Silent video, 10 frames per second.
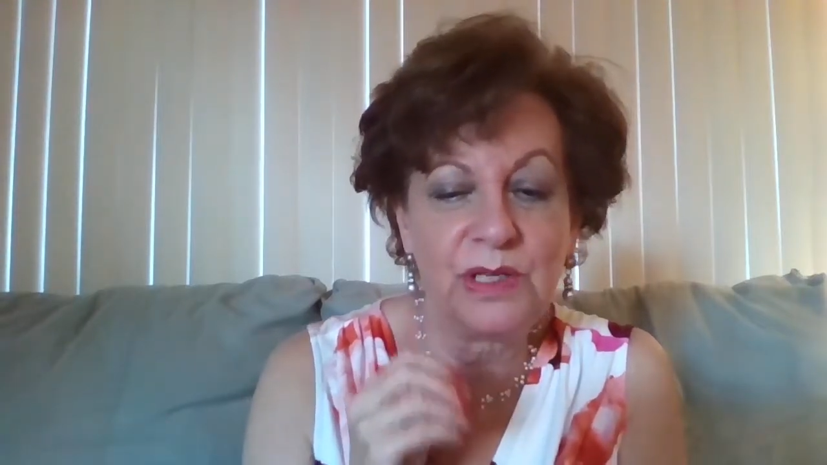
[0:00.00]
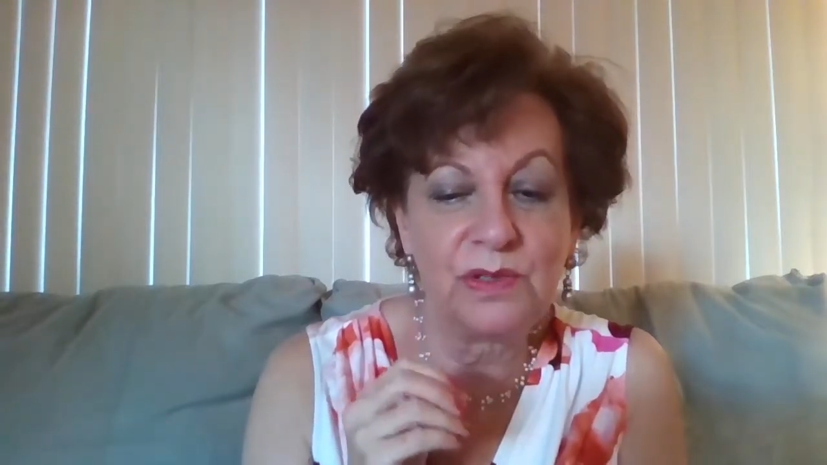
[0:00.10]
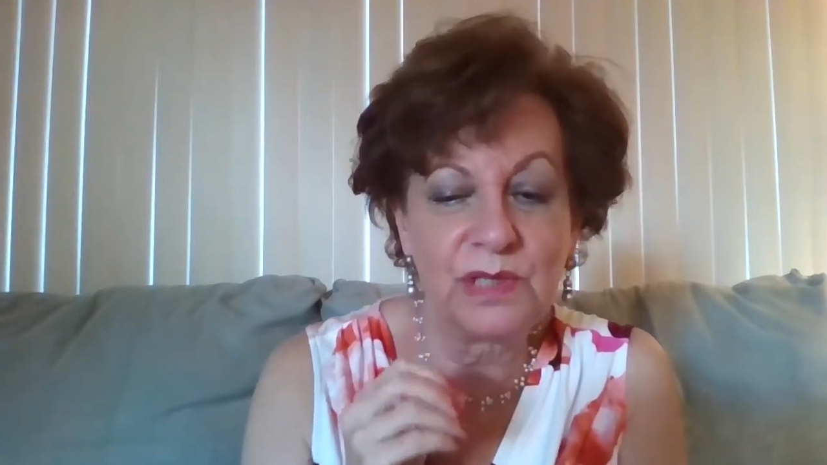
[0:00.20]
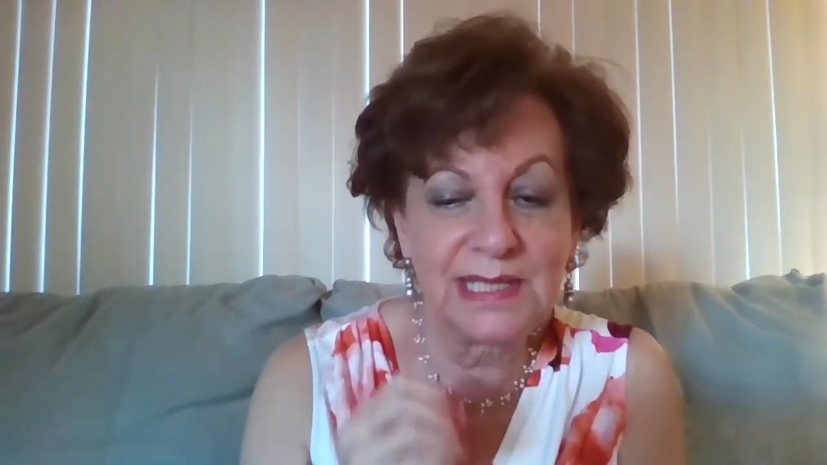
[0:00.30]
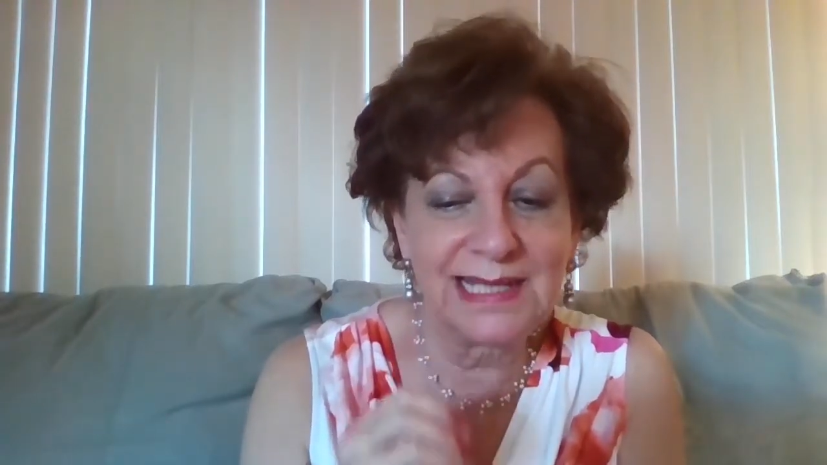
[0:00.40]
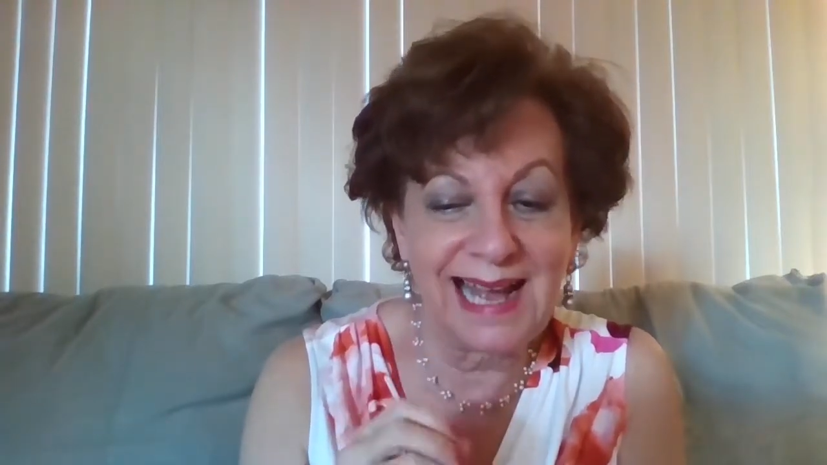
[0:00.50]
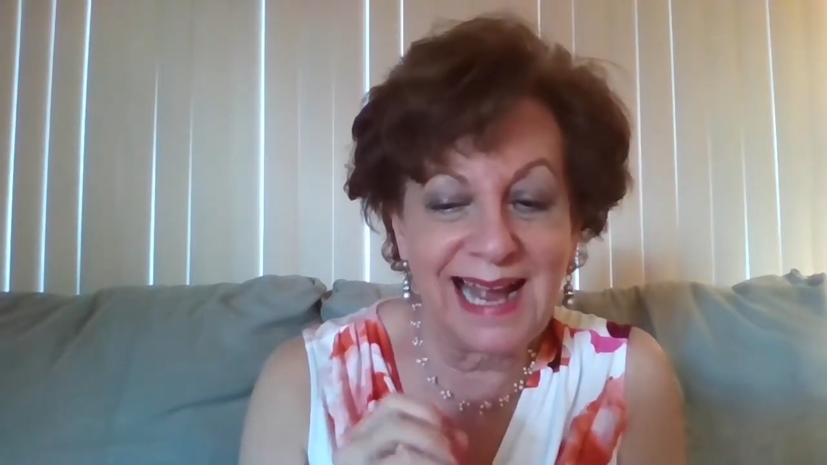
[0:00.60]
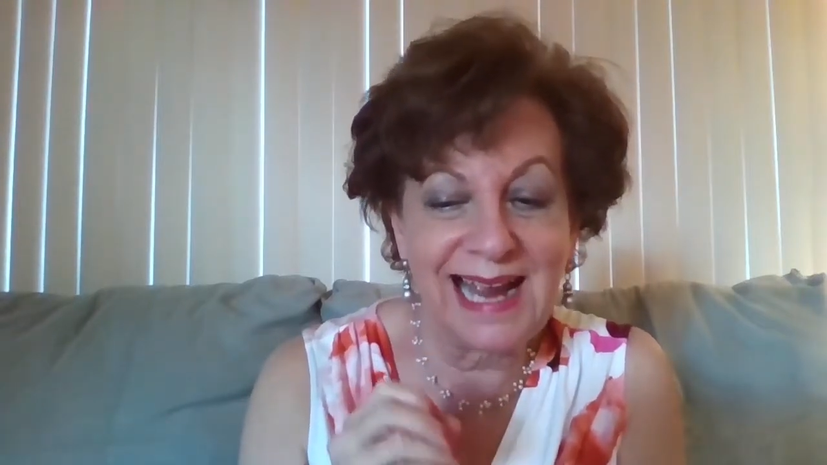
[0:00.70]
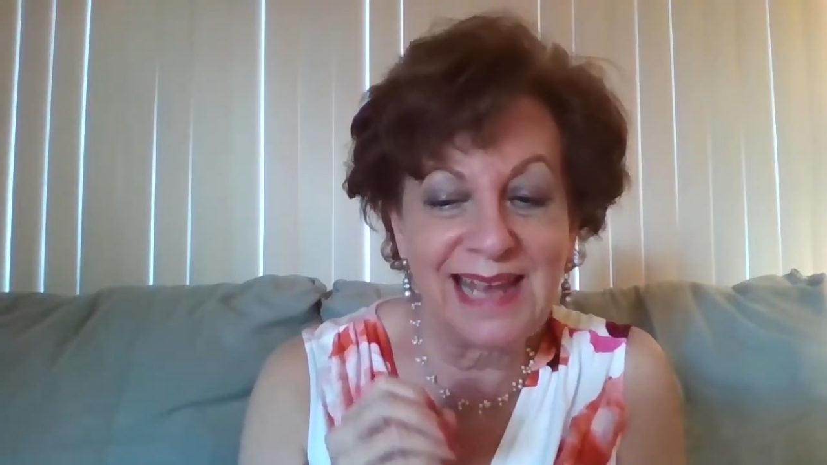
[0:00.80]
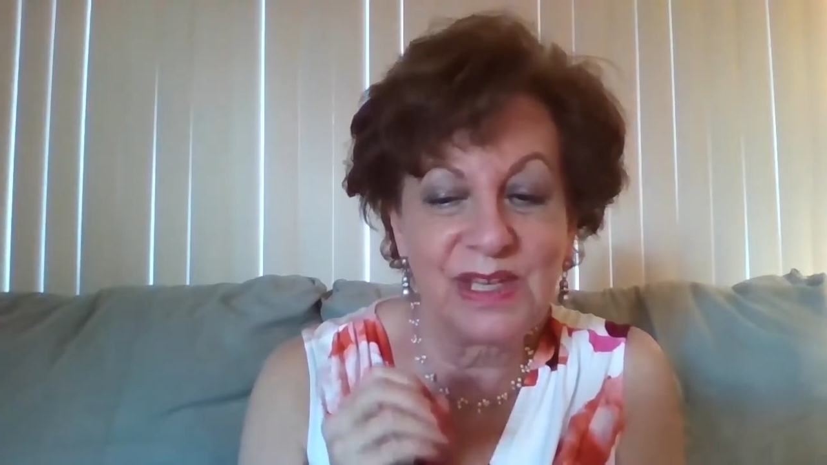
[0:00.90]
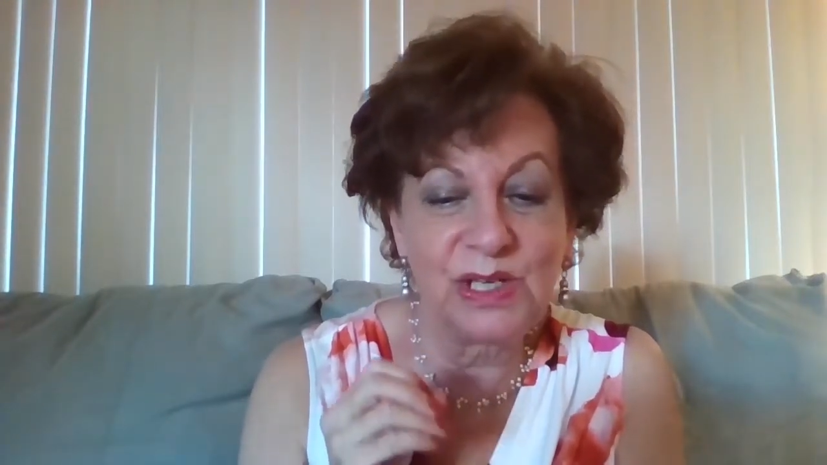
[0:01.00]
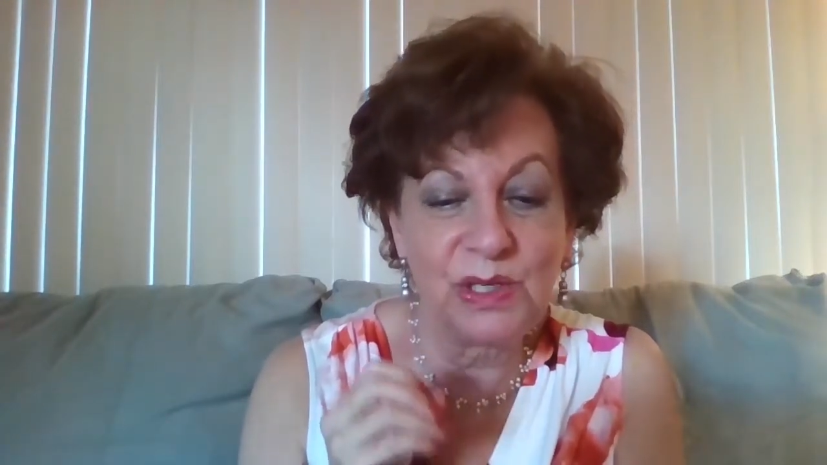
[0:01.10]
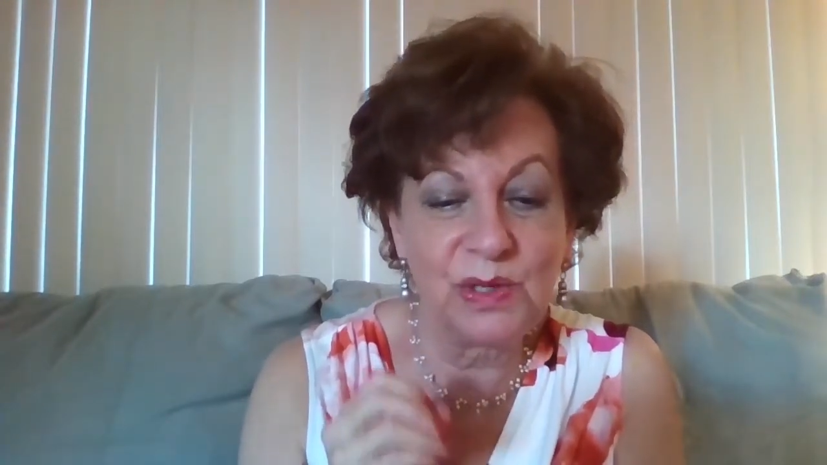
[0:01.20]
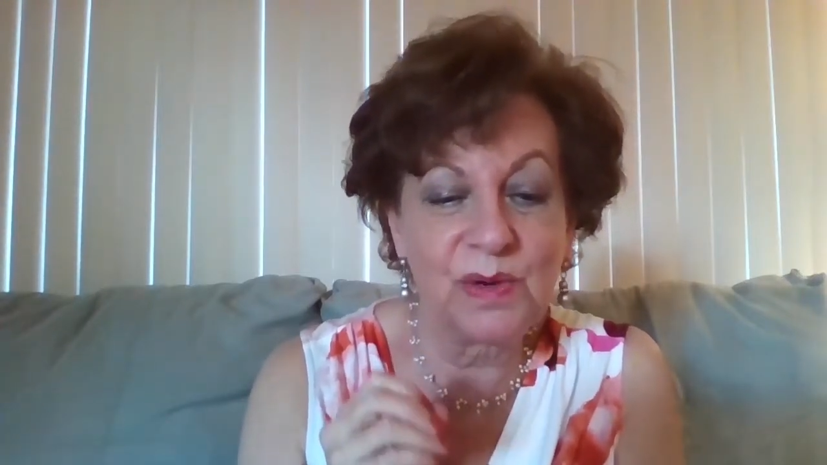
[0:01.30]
you decide that you